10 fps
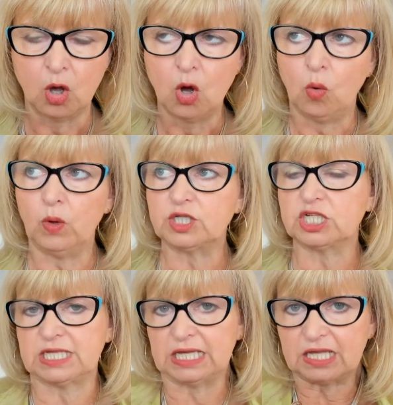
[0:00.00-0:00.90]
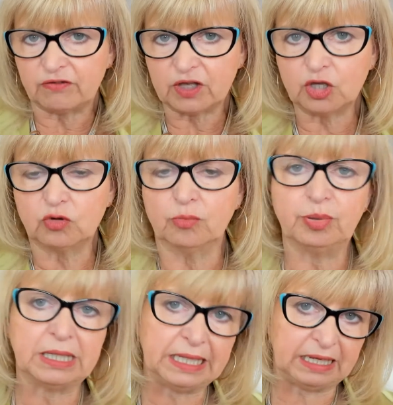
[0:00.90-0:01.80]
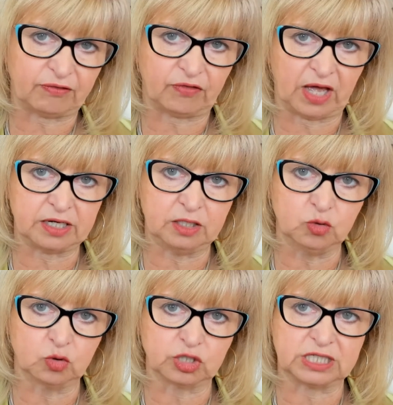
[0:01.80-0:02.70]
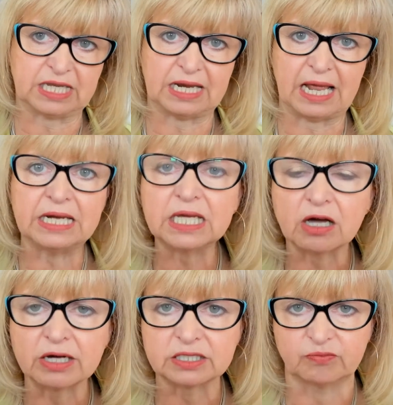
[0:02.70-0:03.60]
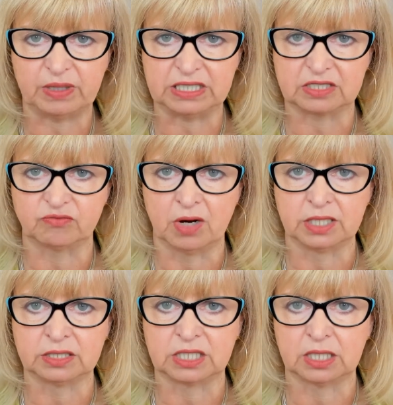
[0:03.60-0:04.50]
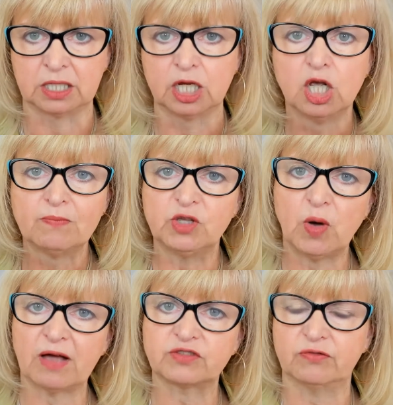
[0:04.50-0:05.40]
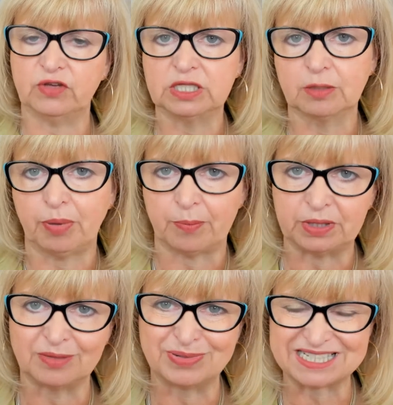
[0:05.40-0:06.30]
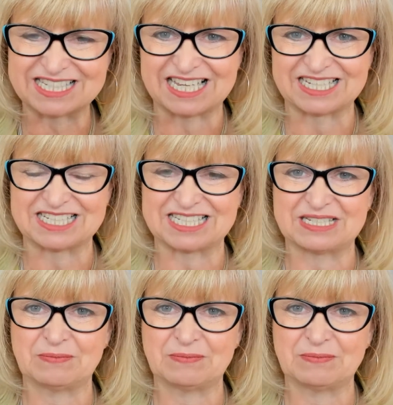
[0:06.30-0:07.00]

which is then giving you the belief that in order to get any kind of peace of mind here, you have to feed the puppy the biscuits.